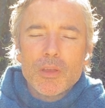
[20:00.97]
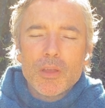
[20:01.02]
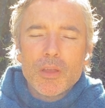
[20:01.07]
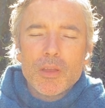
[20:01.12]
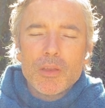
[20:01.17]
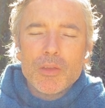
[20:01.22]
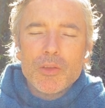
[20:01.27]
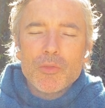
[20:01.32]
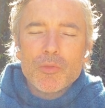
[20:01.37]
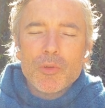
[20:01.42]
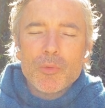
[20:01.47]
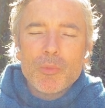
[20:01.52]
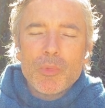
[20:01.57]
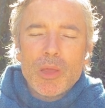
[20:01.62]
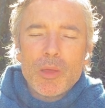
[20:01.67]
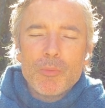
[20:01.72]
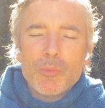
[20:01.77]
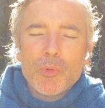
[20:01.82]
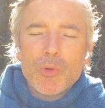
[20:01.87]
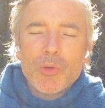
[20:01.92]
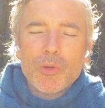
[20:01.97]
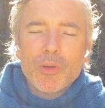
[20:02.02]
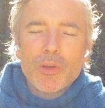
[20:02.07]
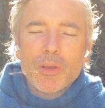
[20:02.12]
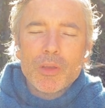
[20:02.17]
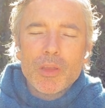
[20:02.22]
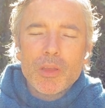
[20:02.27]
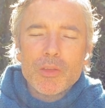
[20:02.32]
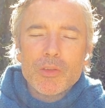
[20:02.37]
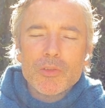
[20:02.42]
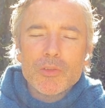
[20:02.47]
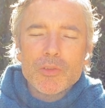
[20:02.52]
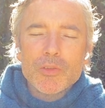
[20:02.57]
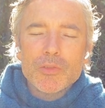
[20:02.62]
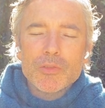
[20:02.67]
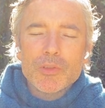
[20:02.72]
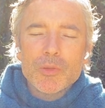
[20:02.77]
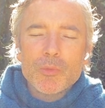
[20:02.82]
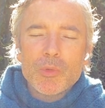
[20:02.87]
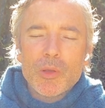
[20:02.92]
Can you remember and can you
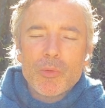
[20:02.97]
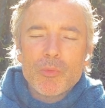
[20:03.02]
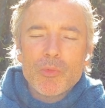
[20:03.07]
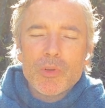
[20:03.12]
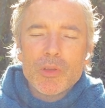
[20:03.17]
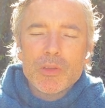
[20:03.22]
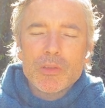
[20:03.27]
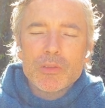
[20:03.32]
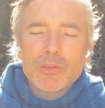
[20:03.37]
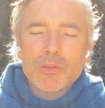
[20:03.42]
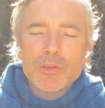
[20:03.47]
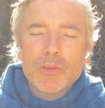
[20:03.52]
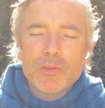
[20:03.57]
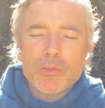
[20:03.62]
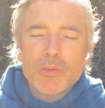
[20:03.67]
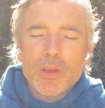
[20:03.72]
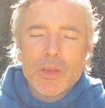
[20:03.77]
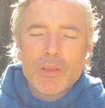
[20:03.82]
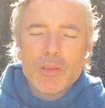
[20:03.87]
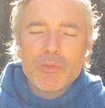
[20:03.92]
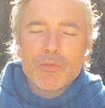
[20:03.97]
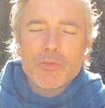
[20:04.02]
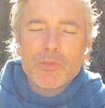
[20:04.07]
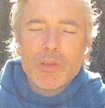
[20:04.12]
use the memory to create the